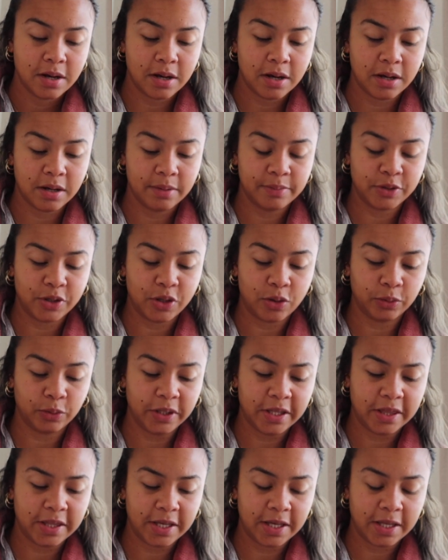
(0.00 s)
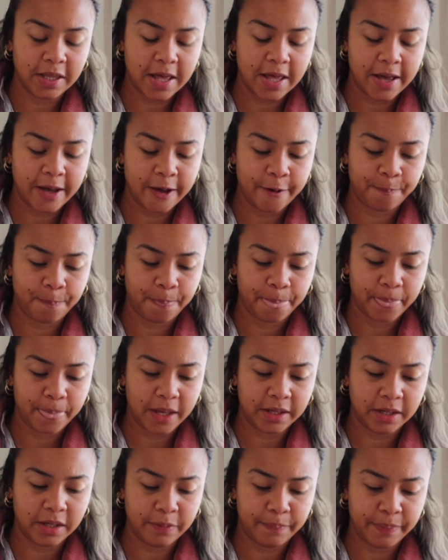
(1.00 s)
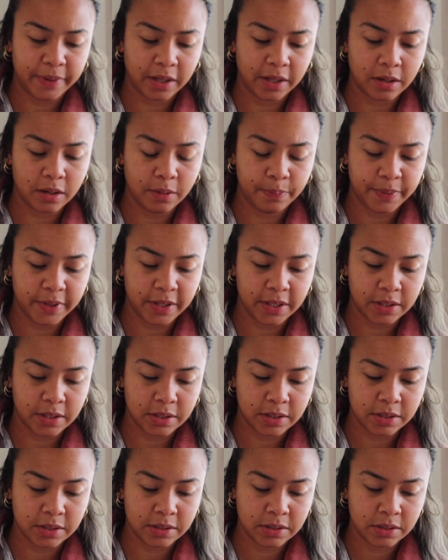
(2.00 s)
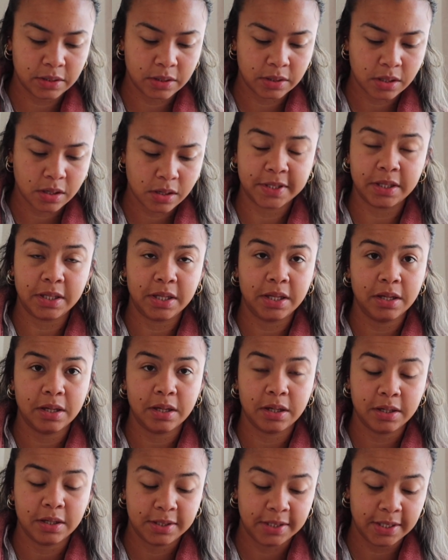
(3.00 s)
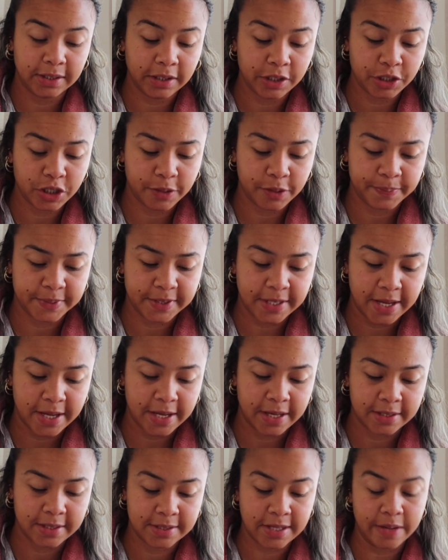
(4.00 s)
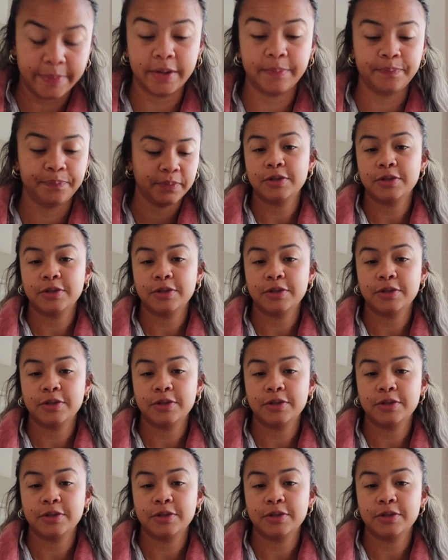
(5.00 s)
So the only thing that I need to pick up is the siete chips and salmon.